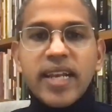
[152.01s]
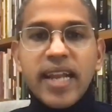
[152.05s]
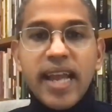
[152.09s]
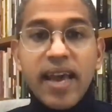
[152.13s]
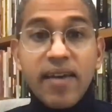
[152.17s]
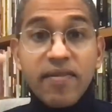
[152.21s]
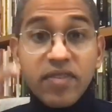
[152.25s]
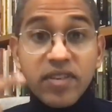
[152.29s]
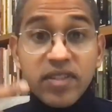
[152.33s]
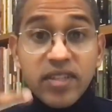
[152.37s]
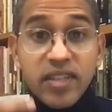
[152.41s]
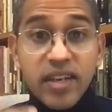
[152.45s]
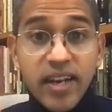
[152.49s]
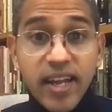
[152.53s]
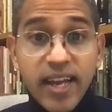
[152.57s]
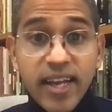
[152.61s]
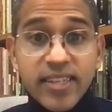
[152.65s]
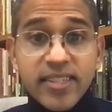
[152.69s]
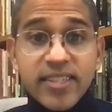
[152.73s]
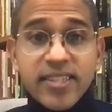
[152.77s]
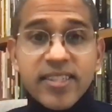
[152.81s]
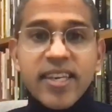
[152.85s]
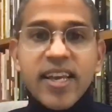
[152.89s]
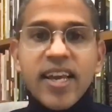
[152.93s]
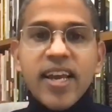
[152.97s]

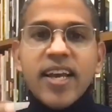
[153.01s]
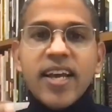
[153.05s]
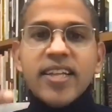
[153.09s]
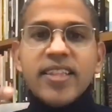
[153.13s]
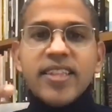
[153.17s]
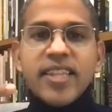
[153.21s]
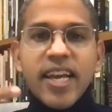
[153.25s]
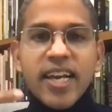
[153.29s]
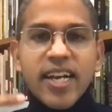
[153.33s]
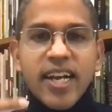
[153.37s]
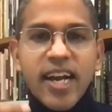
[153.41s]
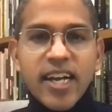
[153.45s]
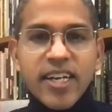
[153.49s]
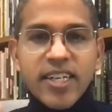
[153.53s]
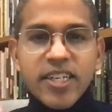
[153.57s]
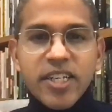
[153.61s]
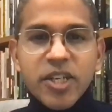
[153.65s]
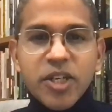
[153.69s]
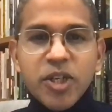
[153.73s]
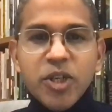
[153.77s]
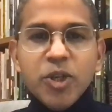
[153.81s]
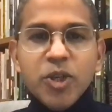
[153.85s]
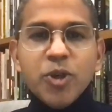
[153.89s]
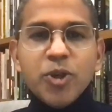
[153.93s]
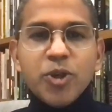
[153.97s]
Nevertheless, they
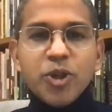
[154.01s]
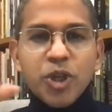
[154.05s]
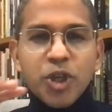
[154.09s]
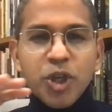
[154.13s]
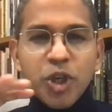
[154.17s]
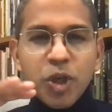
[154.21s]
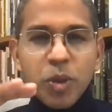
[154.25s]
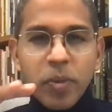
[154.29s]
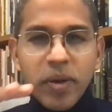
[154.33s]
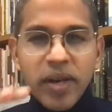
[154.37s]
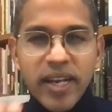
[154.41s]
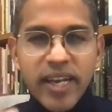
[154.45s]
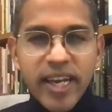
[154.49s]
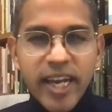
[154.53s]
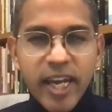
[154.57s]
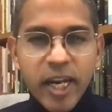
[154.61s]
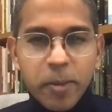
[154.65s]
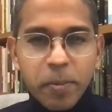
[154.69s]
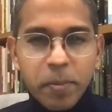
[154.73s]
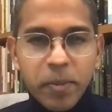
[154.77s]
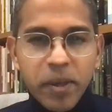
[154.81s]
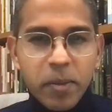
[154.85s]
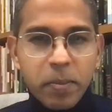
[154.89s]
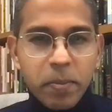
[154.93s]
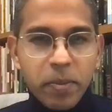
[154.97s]
continue to
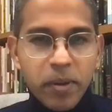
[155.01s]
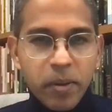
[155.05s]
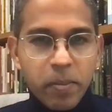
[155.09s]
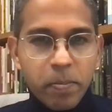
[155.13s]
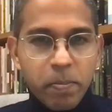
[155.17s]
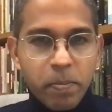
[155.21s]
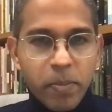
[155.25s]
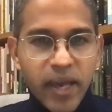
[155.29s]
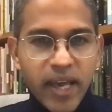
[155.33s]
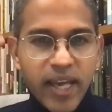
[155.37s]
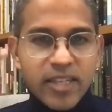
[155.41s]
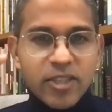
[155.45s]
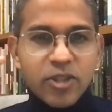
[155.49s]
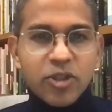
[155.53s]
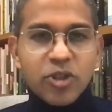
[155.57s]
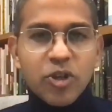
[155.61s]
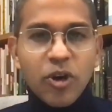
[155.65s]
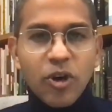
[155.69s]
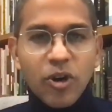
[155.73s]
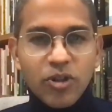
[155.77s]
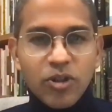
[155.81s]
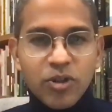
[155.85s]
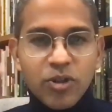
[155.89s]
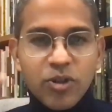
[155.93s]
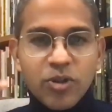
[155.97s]
humiliate people based
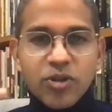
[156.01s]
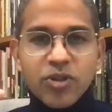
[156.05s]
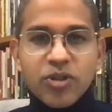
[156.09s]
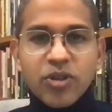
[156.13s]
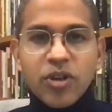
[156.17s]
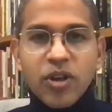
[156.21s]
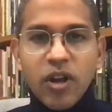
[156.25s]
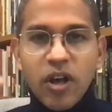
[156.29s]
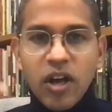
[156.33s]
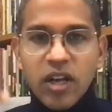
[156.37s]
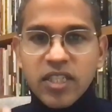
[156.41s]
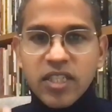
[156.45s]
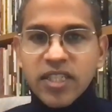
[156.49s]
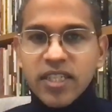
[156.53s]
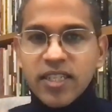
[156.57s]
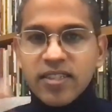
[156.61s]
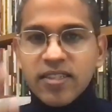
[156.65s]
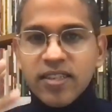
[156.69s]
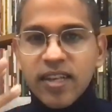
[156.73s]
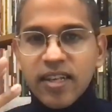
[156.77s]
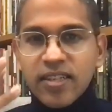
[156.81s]
on those logics.